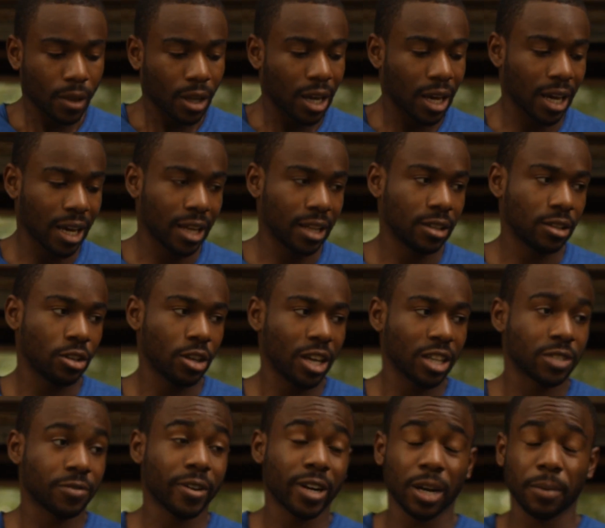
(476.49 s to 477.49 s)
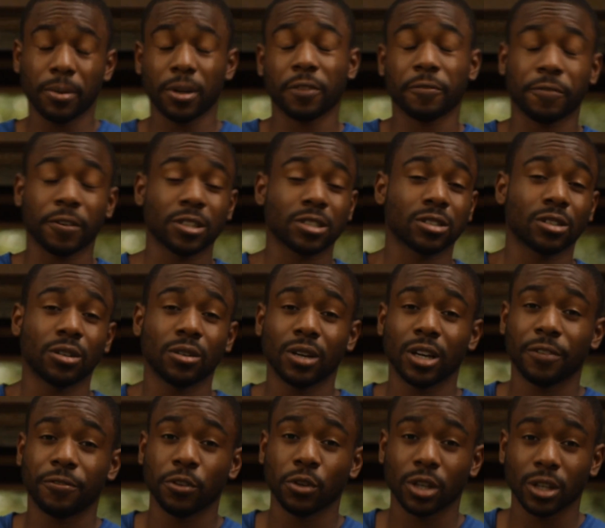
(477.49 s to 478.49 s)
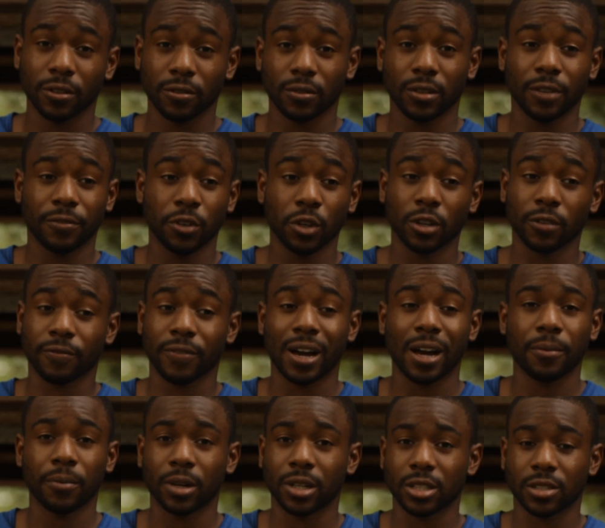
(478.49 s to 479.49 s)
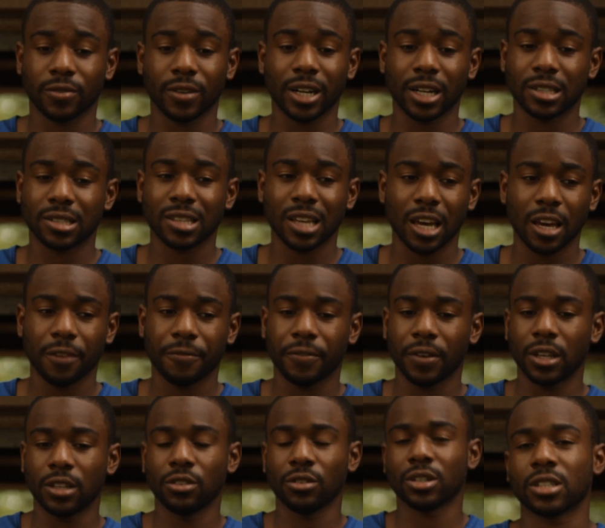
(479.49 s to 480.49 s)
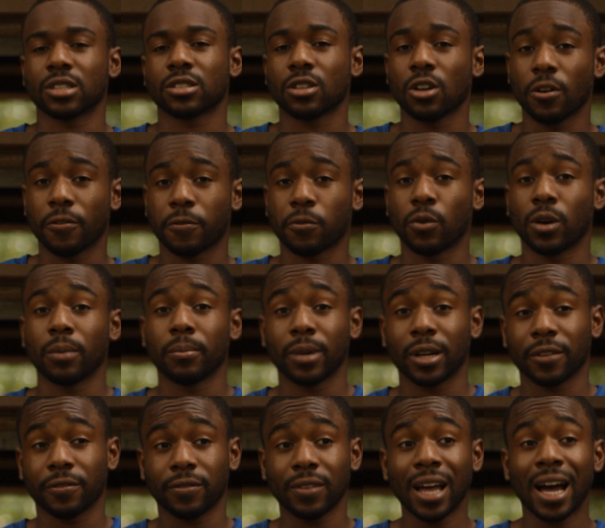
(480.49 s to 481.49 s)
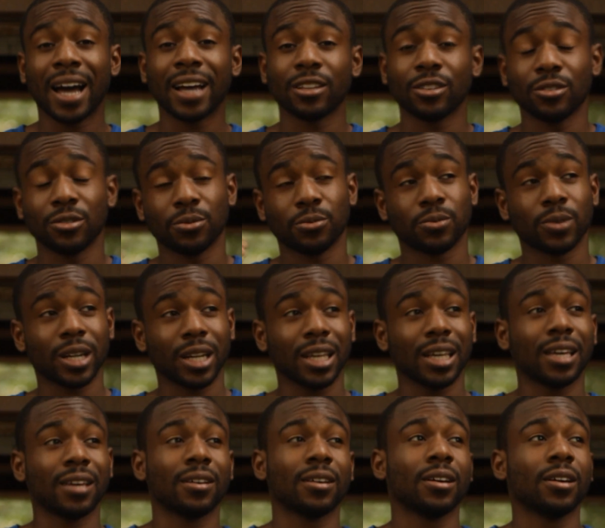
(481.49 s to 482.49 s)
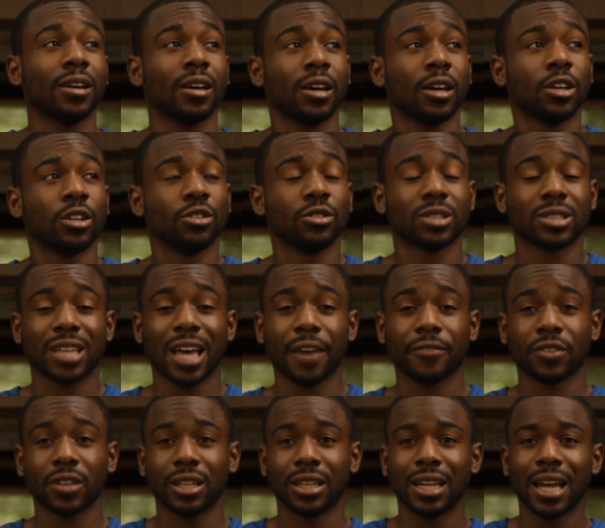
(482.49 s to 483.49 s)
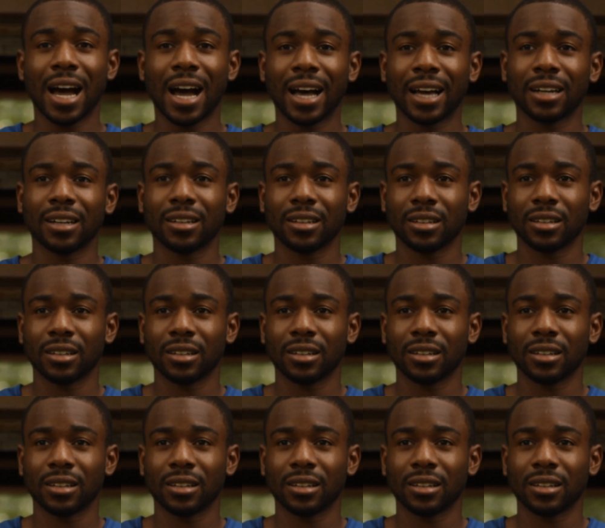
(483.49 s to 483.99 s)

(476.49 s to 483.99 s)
And it's very beneficial if you can find one. It's very safe and just go for one. But if not, you just have to not